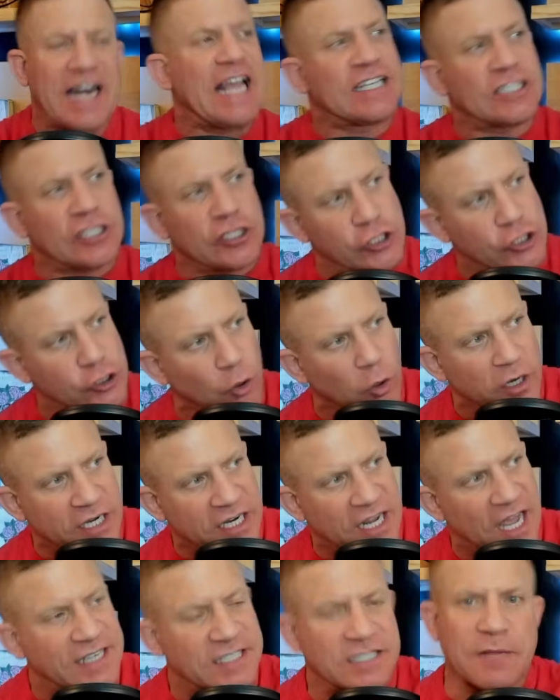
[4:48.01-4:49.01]
It's a
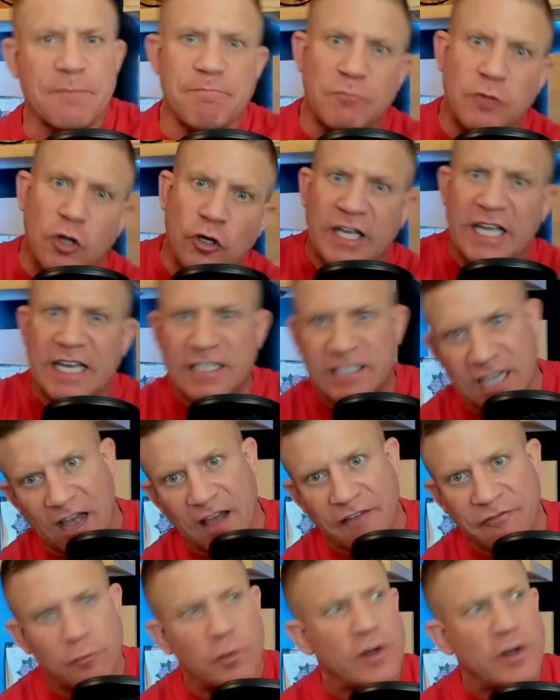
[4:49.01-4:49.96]
shortcut to looking tough